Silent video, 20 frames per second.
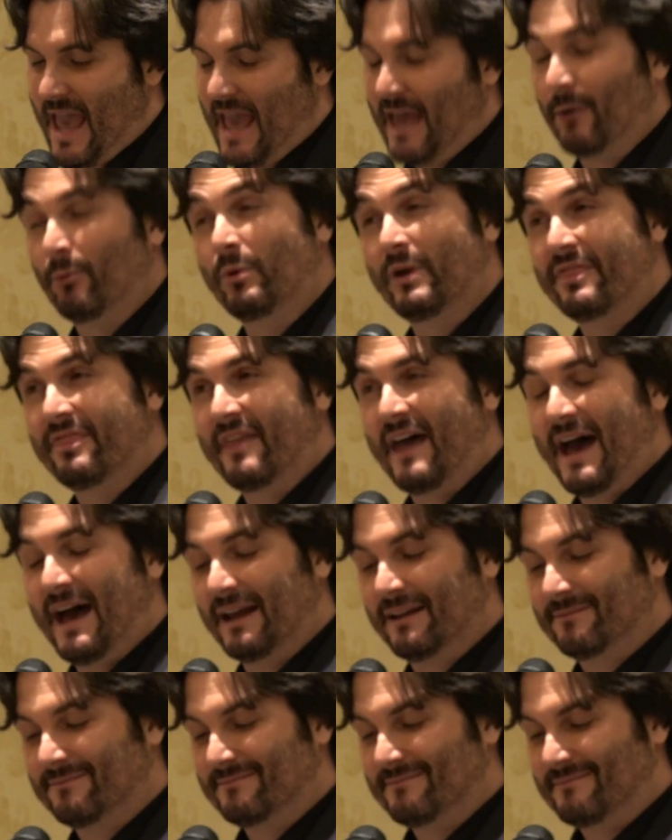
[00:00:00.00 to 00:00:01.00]
And with
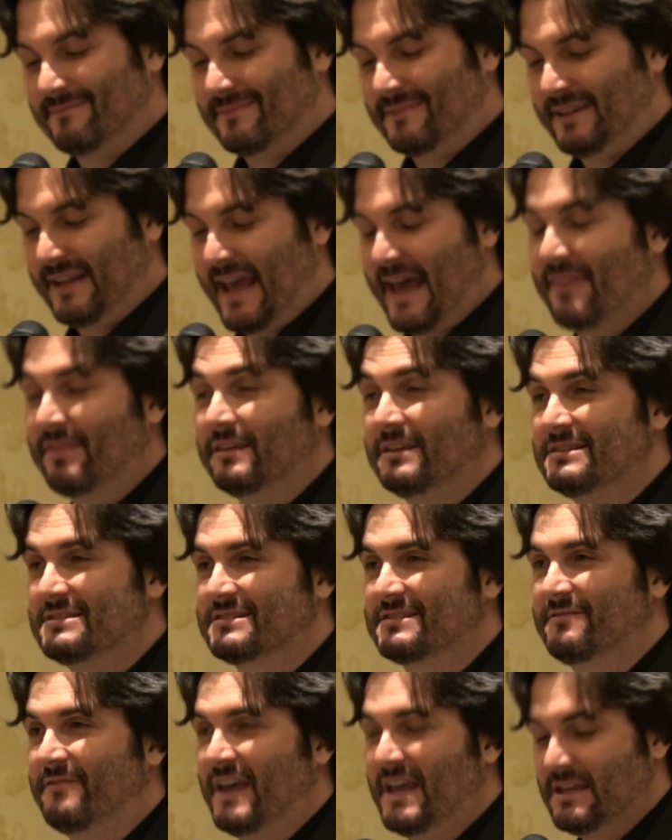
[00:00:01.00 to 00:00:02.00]
that,
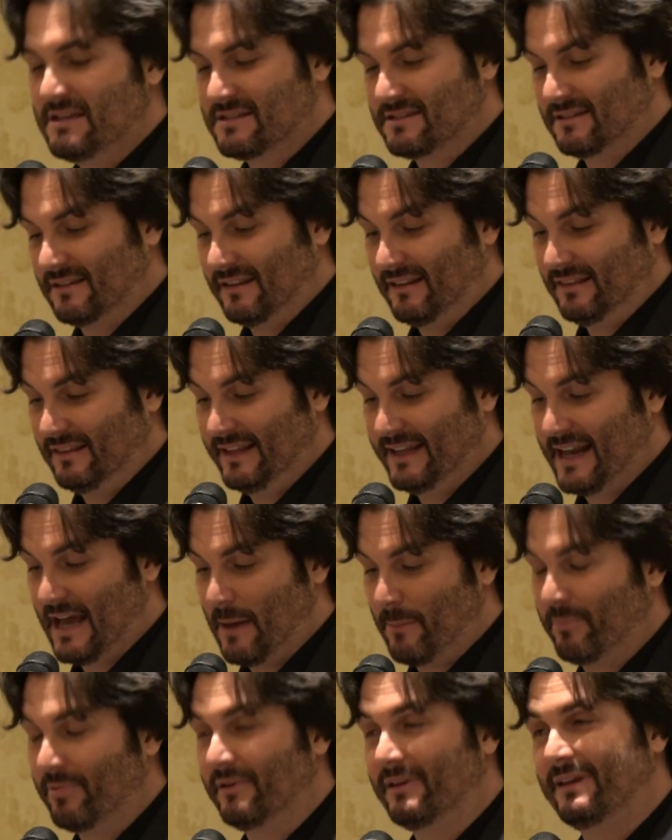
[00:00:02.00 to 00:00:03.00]
Kathy's face lit
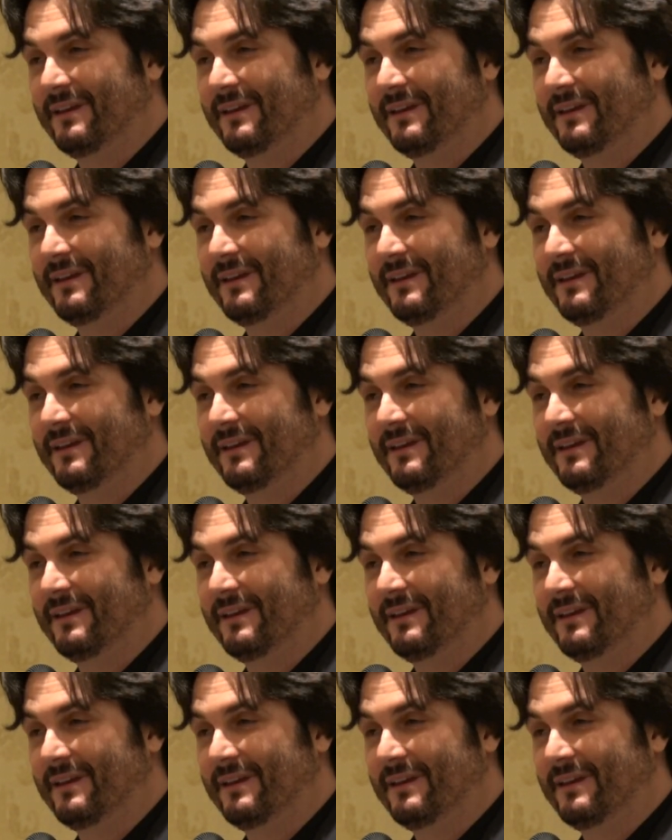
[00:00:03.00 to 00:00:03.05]
up